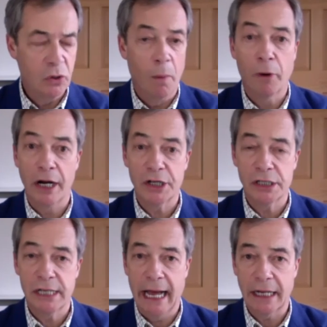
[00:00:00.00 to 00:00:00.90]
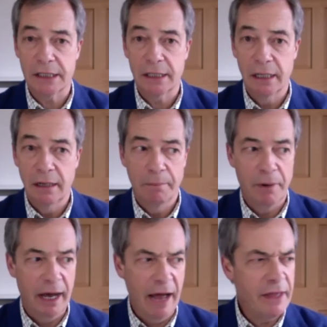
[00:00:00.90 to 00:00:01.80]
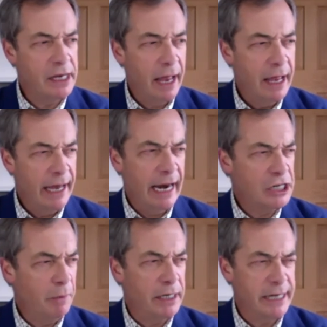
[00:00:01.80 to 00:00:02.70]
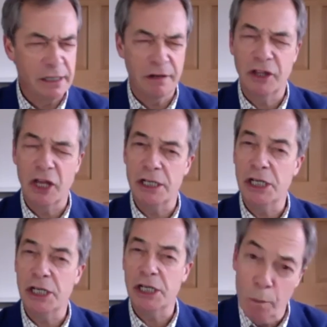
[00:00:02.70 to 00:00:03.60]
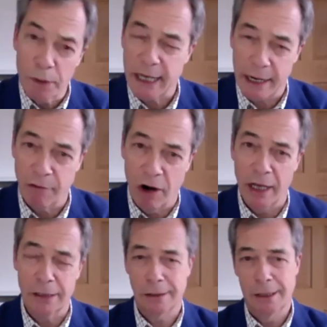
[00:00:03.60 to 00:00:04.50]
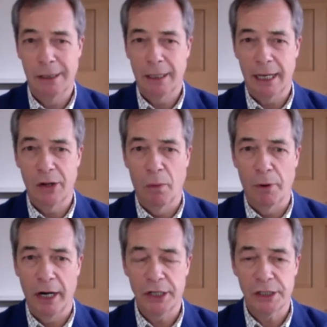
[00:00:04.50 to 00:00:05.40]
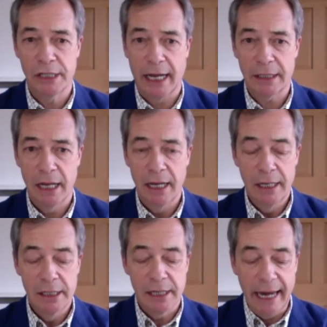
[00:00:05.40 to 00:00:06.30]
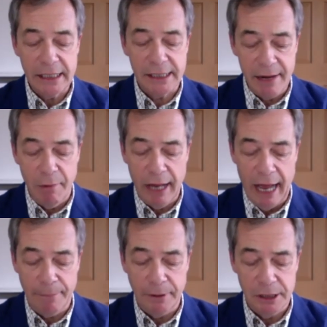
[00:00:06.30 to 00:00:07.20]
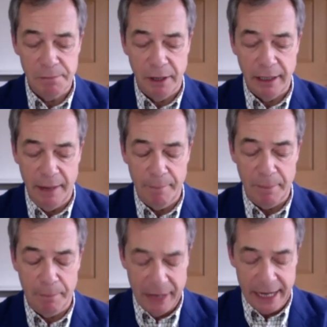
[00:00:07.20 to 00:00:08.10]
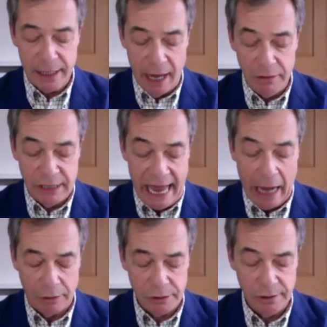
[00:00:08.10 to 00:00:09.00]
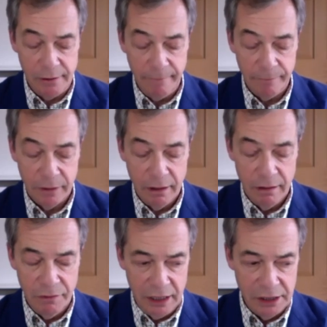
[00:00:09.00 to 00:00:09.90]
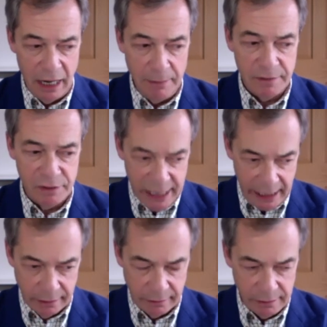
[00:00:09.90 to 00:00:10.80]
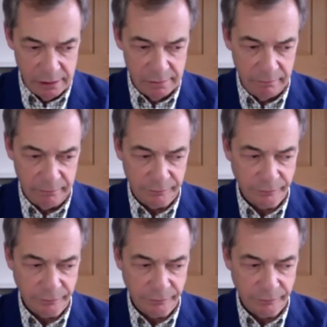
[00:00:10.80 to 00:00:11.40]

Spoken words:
corporation tax. But I think it actually works out as a 32% rise in corporation tax. So let's see what happens. But be in no doubt that in terms of signals